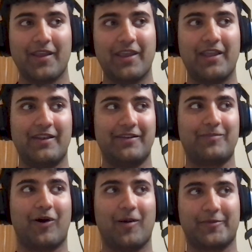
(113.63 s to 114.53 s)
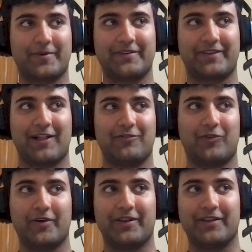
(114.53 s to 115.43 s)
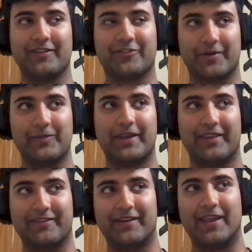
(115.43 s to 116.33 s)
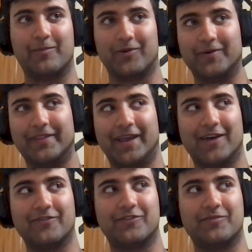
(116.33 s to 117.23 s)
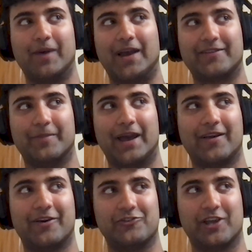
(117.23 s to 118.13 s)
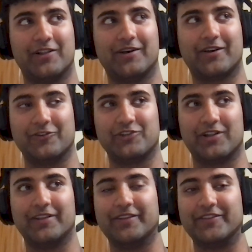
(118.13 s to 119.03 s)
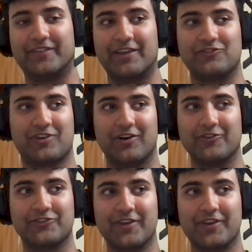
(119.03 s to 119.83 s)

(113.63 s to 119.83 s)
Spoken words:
in Palm Springs, California, in the 3 weekends in April when they have back-to-back Coachella, and then Stagecoach,